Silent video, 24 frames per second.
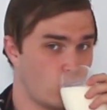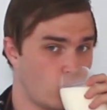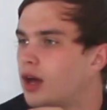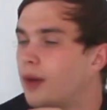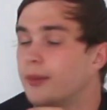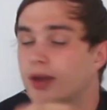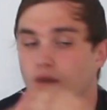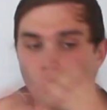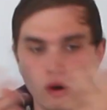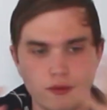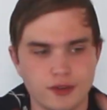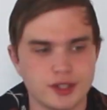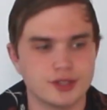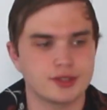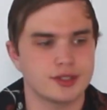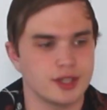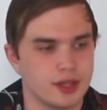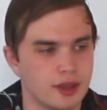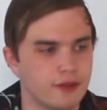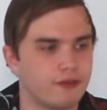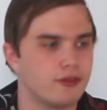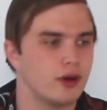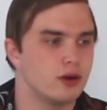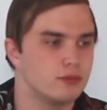I mean, obviously
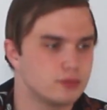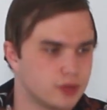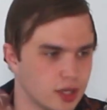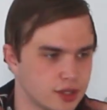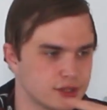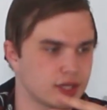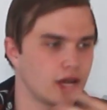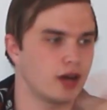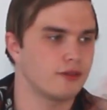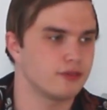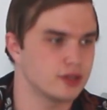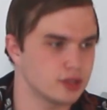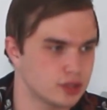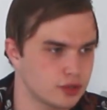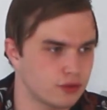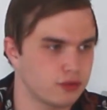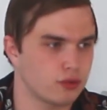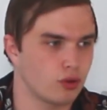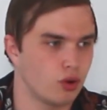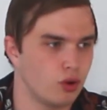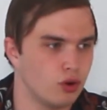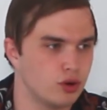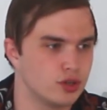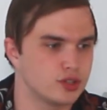the film does have its
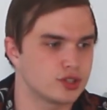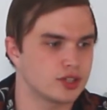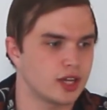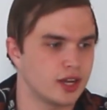flaws,